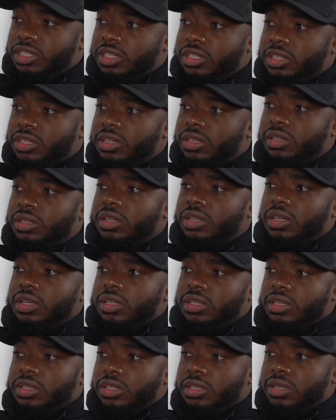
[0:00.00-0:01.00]
to
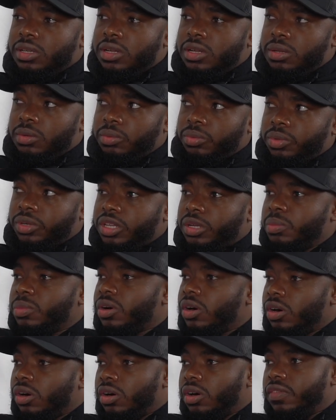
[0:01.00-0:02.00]
the rookie
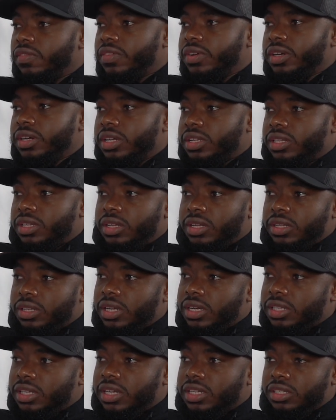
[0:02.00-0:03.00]
ball over here and things
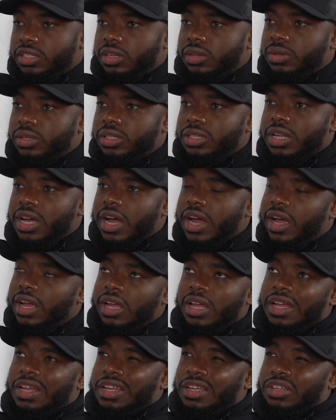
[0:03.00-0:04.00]
like that. Okay. So it's not,
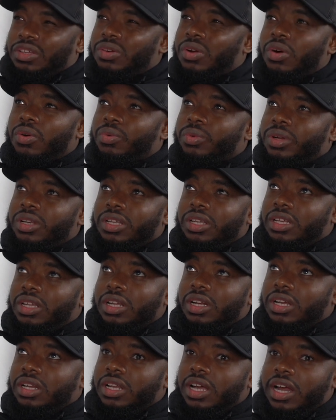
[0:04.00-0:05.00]
you don't really
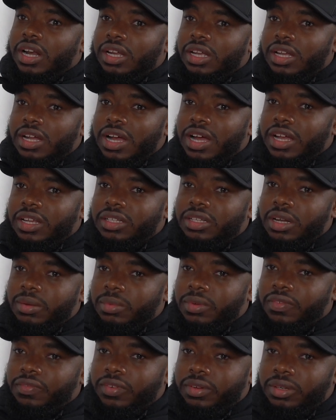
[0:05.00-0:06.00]
get a lot of guys
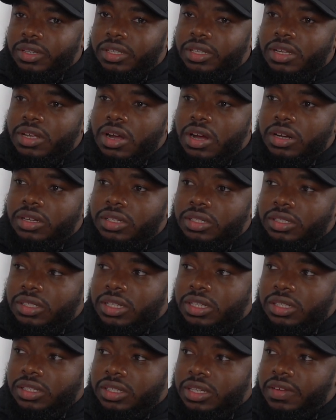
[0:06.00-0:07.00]
coming from the DR to
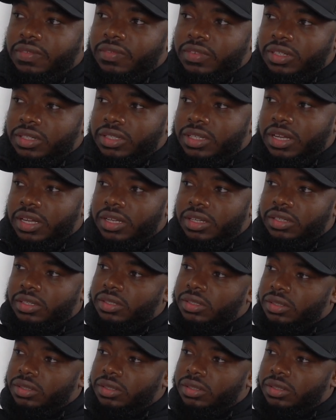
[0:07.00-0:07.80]
just live in the States.